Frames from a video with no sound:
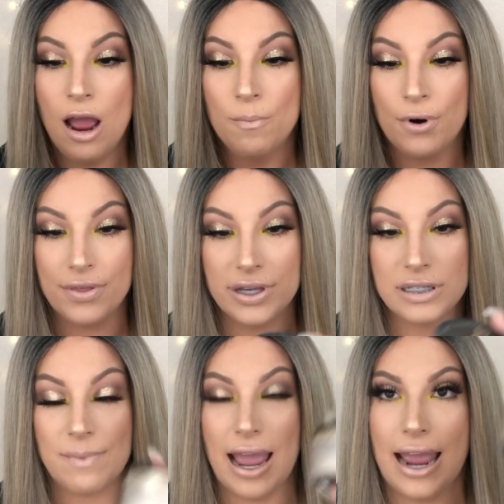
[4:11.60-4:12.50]
Born
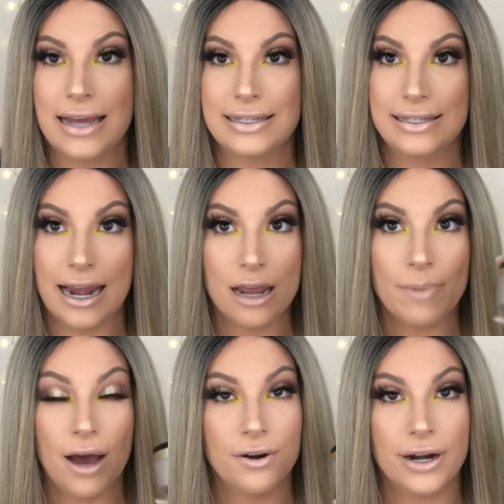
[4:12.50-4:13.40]
This Way Setting
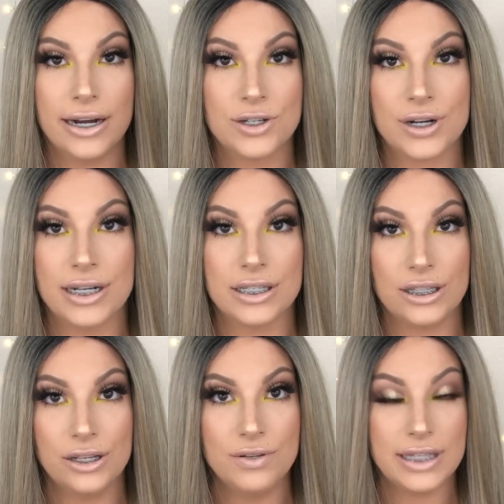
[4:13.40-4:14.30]
Powder in
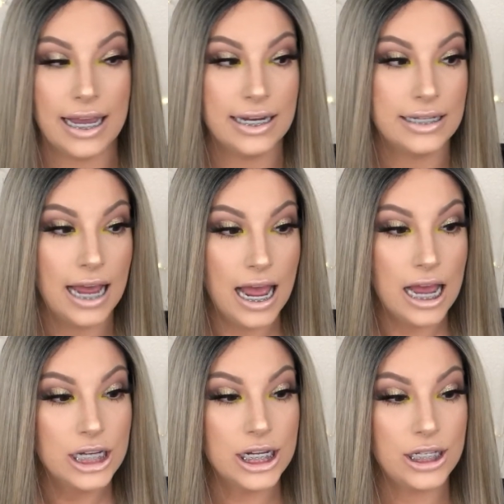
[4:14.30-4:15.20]
Translucent.
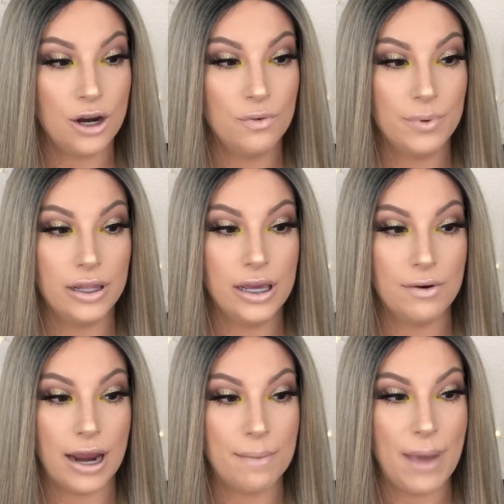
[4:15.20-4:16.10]
Just a really
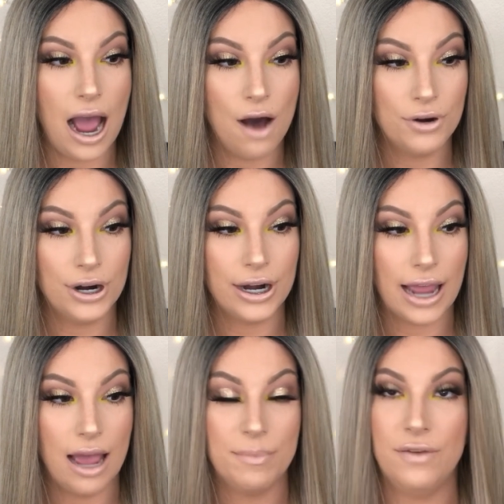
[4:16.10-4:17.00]
great powder,
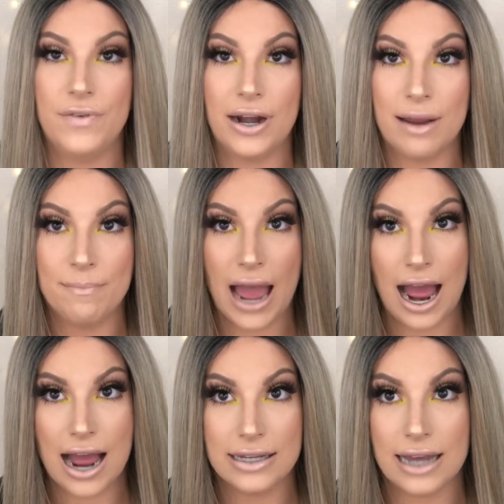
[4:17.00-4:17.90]
kept me very
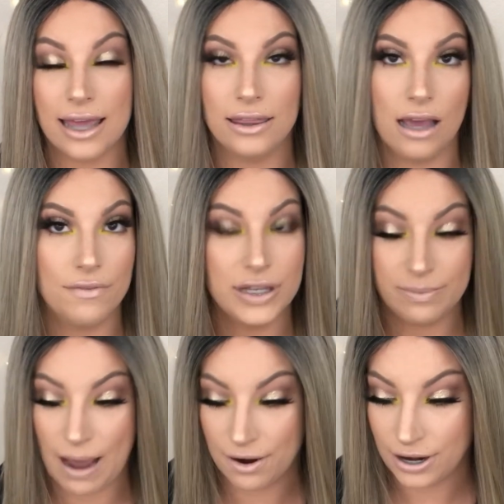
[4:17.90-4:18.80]
matte. I love this
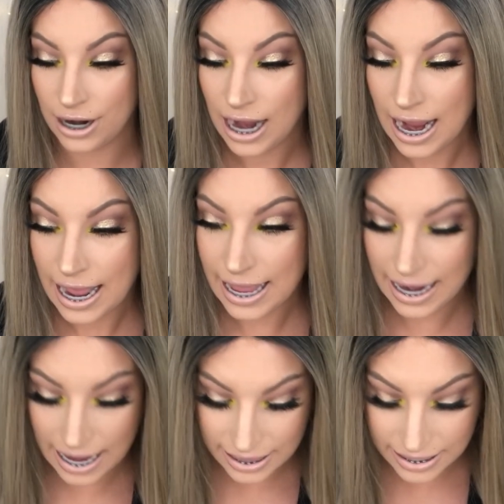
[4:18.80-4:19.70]
powder
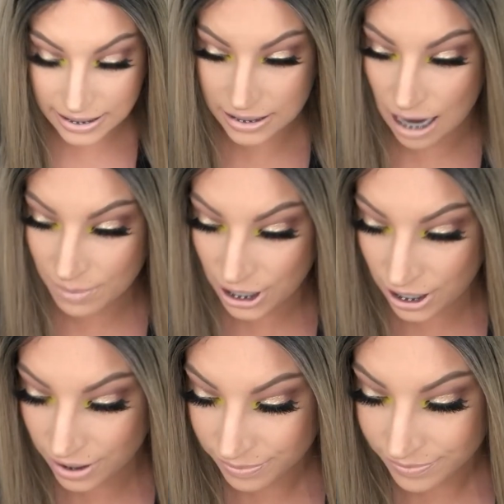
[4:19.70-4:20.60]
in the summer.